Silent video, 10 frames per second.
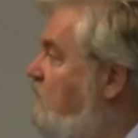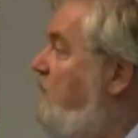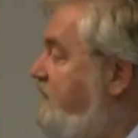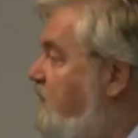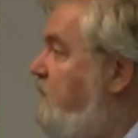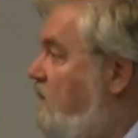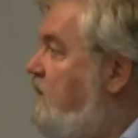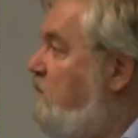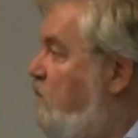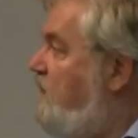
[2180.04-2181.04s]
When the
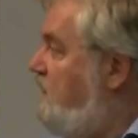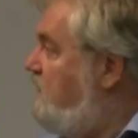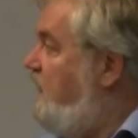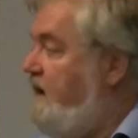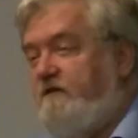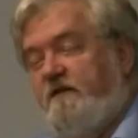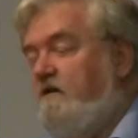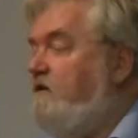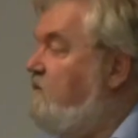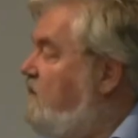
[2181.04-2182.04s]
American working class
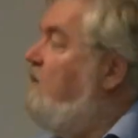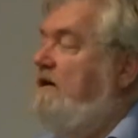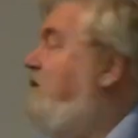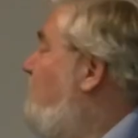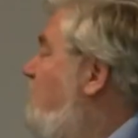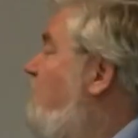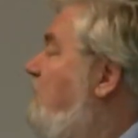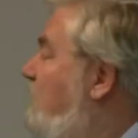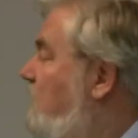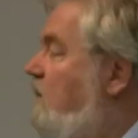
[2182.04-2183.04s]

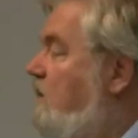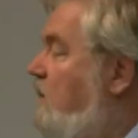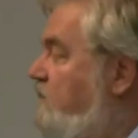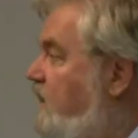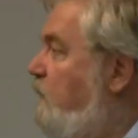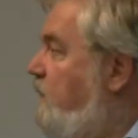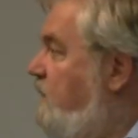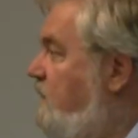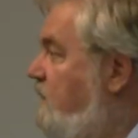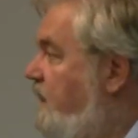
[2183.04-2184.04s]
goes
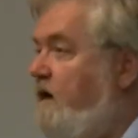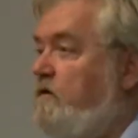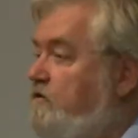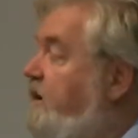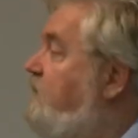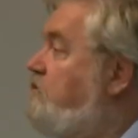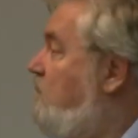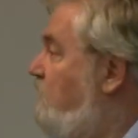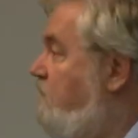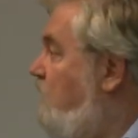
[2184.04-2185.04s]
up, it will change the
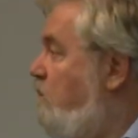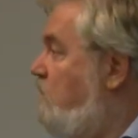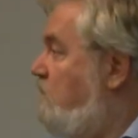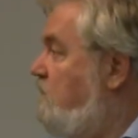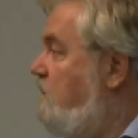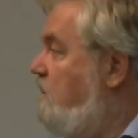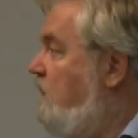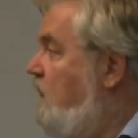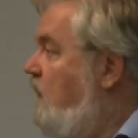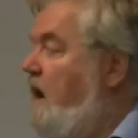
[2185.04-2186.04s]
world.
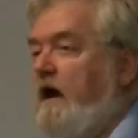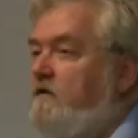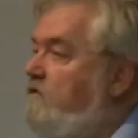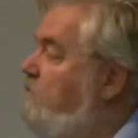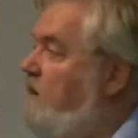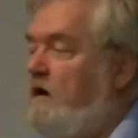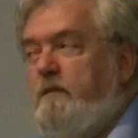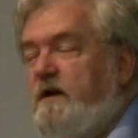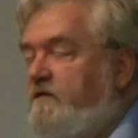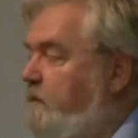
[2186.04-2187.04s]
And do not
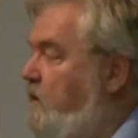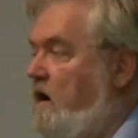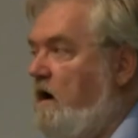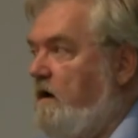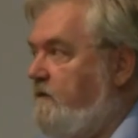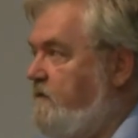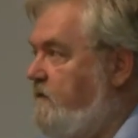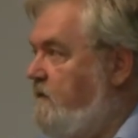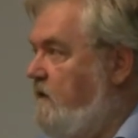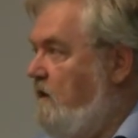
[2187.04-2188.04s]
be surprised
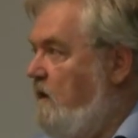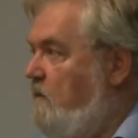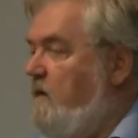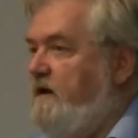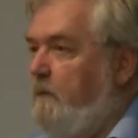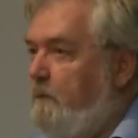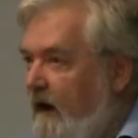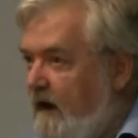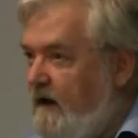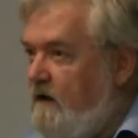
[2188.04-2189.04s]
by the
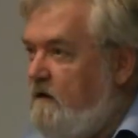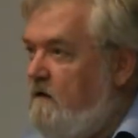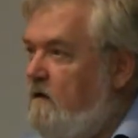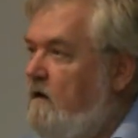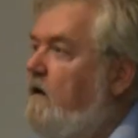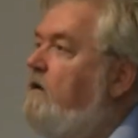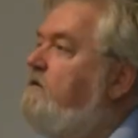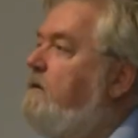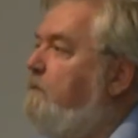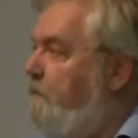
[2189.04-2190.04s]
pain,
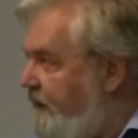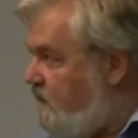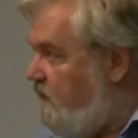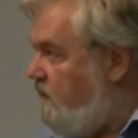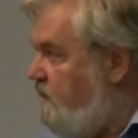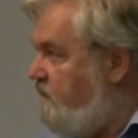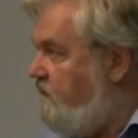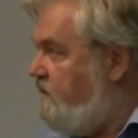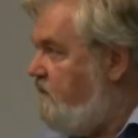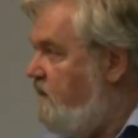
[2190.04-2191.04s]
the
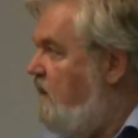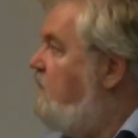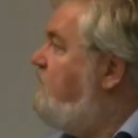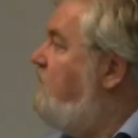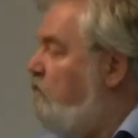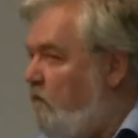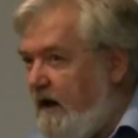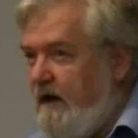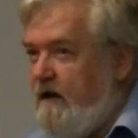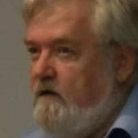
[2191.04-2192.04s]
bitterness, the
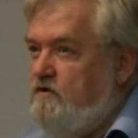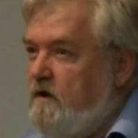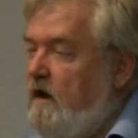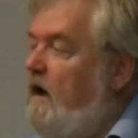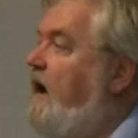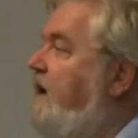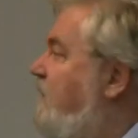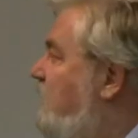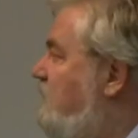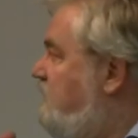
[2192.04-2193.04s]
rage, and
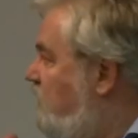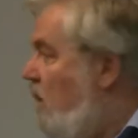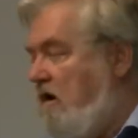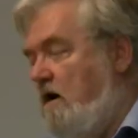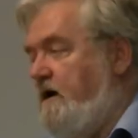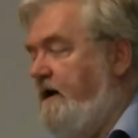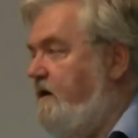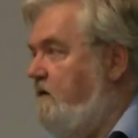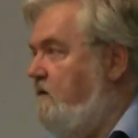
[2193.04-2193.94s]
the longing